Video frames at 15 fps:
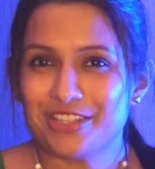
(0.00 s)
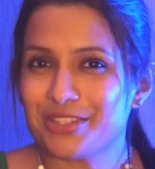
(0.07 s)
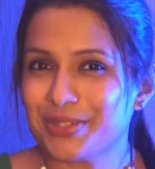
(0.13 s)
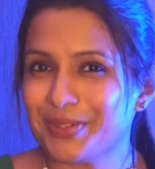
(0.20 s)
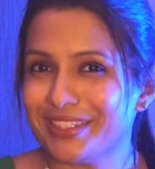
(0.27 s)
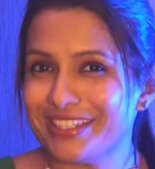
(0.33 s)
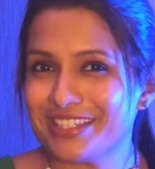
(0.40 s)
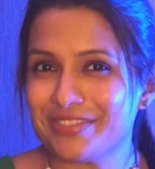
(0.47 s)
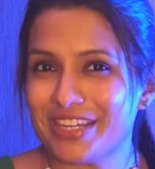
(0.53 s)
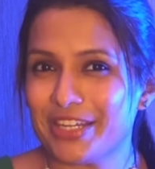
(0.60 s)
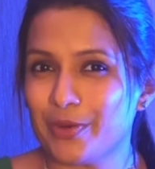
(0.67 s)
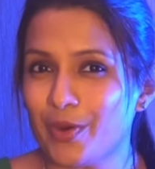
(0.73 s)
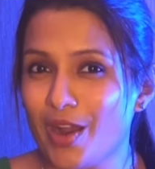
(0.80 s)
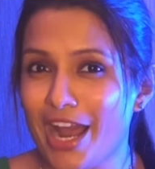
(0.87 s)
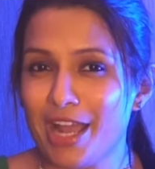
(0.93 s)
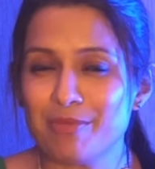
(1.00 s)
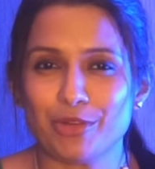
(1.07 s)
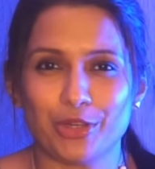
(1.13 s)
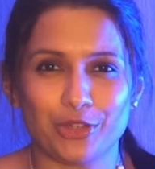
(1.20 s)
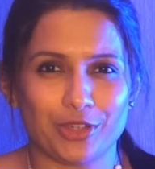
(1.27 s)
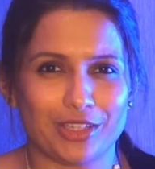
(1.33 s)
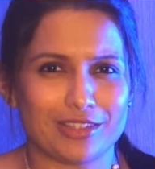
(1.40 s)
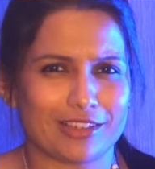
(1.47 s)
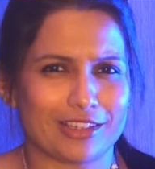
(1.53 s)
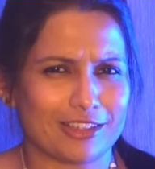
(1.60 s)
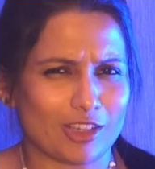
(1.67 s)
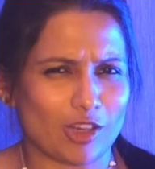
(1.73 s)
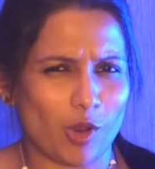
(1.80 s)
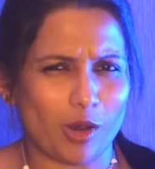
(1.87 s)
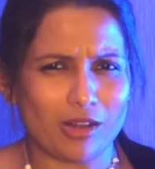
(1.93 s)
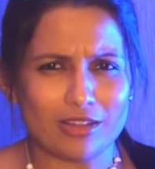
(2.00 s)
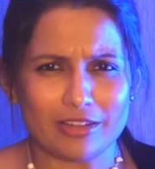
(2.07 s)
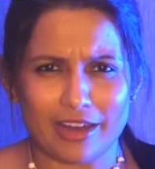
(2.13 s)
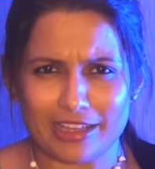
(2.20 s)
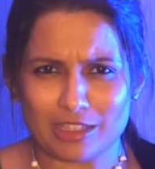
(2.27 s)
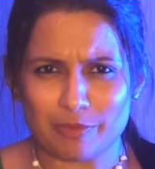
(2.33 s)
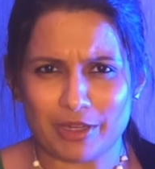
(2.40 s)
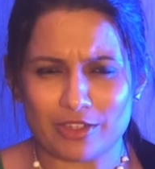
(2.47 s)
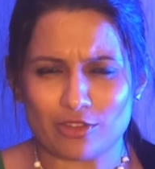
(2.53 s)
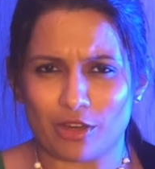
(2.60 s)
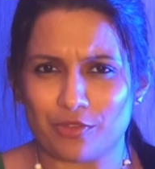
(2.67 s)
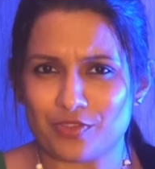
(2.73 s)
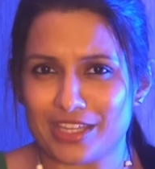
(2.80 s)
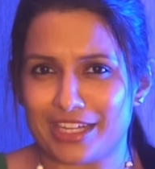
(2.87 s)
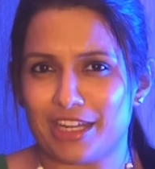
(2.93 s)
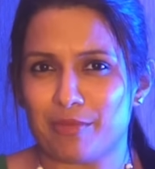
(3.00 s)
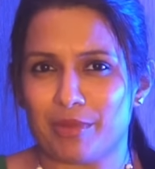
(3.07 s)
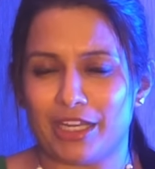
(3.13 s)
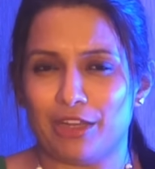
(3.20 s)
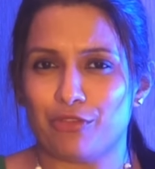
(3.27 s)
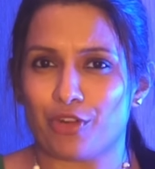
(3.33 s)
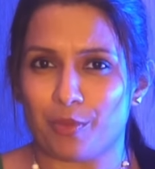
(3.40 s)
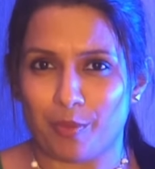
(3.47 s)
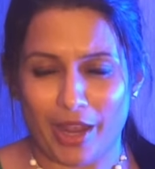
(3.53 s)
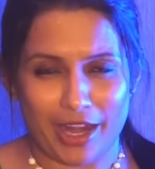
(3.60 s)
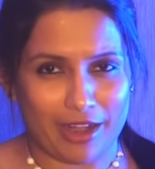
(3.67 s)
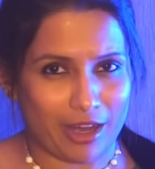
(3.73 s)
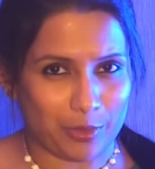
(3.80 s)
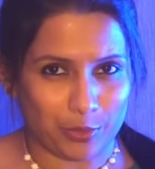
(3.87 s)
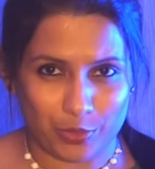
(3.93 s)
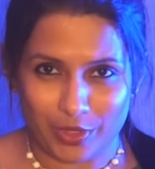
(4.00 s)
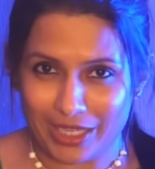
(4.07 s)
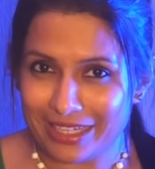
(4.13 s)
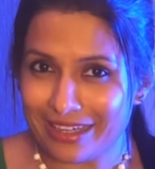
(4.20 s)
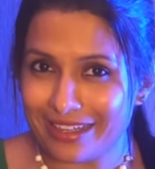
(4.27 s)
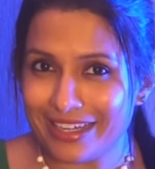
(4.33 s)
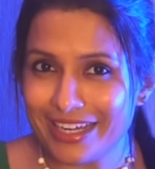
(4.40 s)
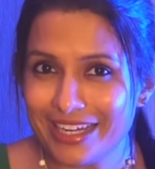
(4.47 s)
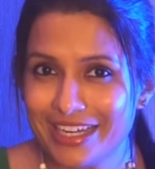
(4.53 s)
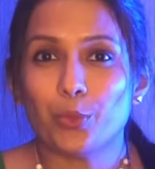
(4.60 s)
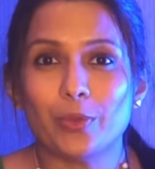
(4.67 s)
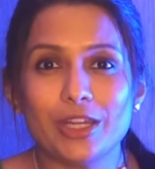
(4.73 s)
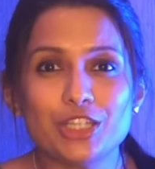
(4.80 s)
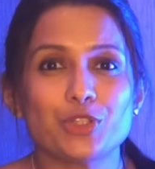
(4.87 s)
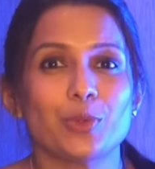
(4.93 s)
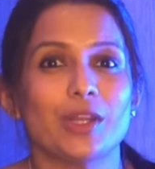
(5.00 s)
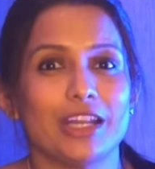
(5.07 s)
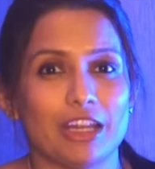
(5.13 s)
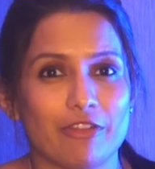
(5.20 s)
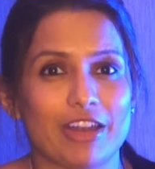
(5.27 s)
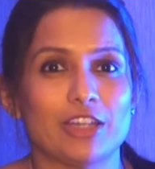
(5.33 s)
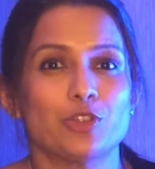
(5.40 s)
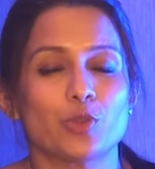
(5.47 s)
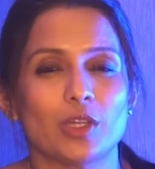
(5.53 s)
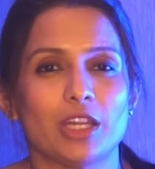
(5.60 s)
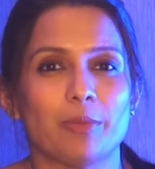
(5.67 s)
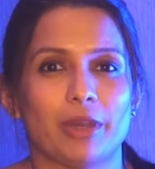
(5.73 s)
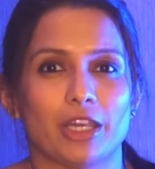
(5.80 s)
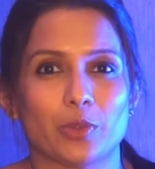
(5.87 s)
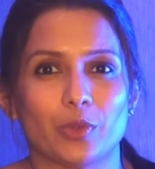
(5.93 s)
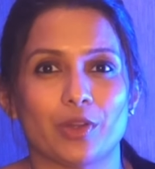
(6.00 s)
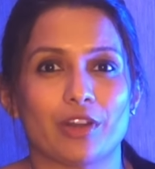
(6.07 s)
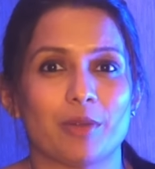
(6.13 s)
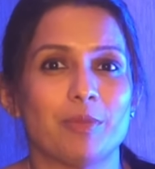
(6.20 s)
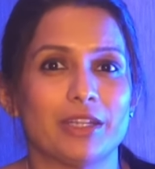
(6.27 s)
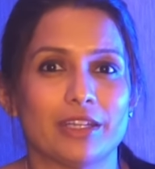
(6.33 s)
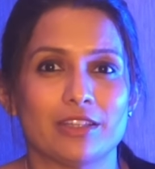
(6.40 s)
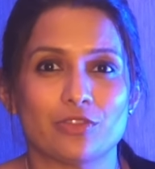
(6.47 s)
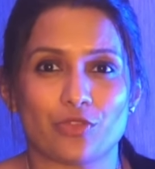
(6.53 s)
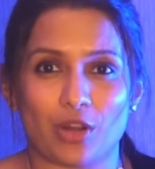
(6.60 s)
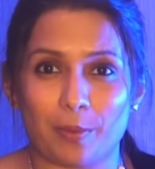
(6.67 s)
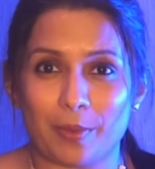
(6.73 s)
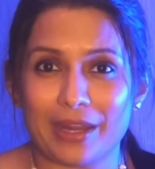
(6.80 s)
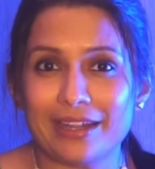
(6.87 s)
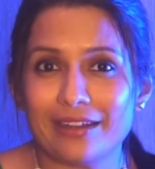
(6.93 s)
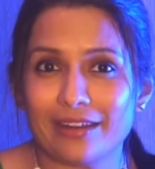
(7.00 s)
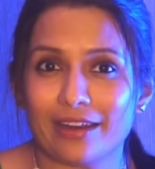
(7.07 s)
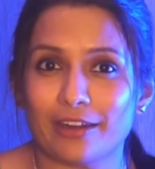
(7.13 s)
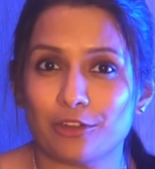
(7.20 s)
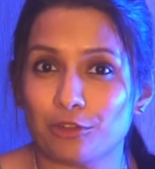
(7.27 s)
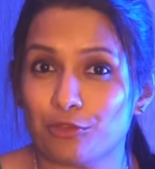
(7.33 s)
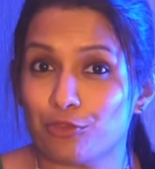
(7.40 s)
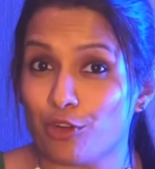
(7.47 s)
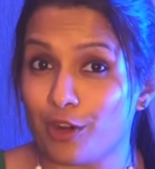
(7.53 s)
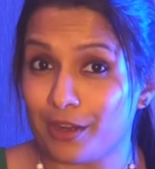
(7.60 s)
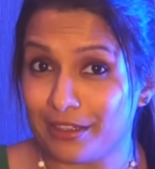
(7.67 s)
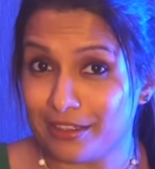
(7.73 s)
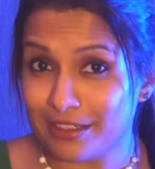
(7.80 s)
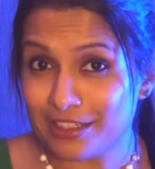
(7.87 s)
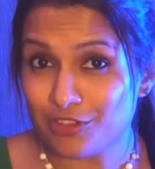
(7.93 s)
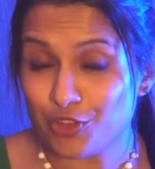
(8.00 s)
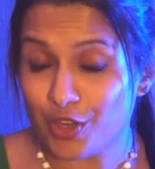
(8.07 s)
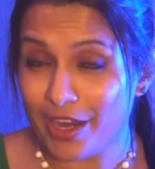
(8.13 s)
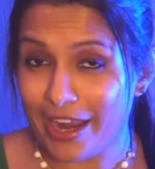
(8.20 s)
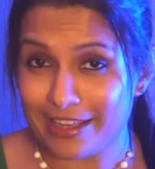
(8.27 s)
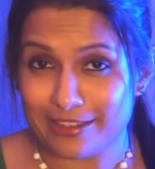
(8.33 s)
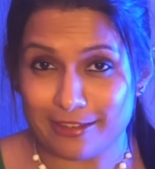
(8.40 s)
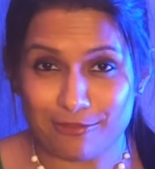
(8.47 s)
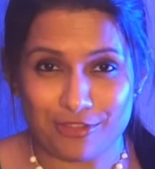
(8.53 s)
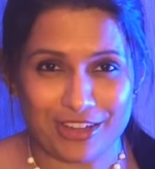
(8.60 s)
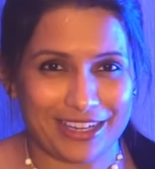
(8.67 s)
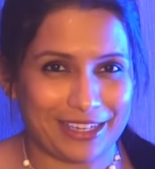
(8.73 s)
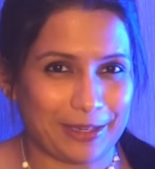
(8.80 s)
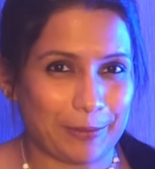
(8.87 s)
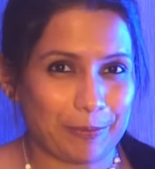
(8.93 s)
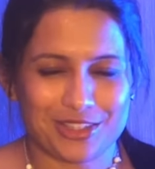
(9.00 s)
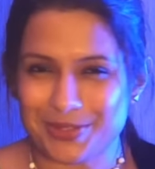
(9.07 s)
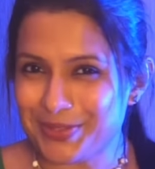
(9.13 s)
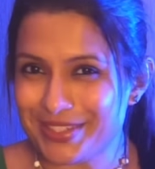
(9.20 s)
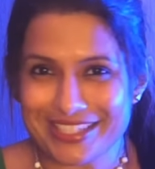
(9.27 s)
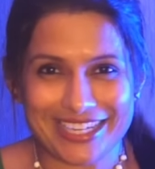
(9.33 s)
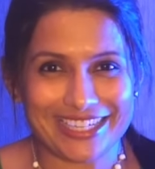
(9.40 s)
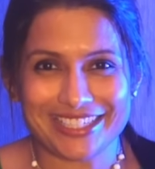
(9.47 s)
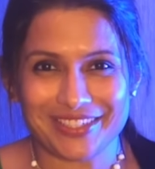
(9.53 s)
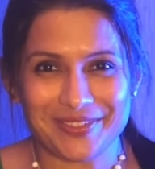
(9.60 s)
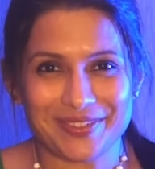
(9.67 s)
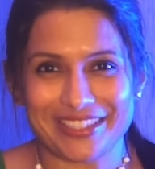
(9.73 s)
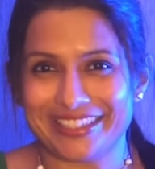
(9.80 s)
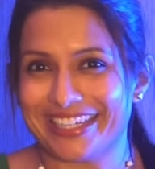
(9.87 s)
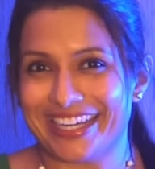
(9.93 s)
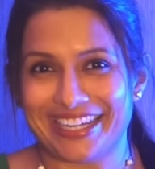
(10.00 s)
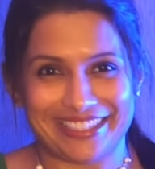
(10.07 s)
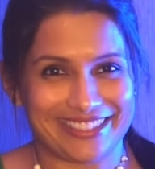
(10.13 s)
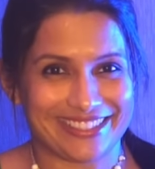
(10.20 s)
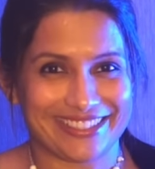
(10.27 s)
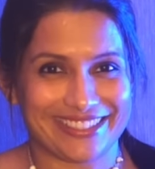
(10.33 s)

So in this video, I'm going to discuss all the aspects of sending money from NRO to NRE, which will eventually make your remittance from India to foreign country hassle-free. So stay tuned till the end.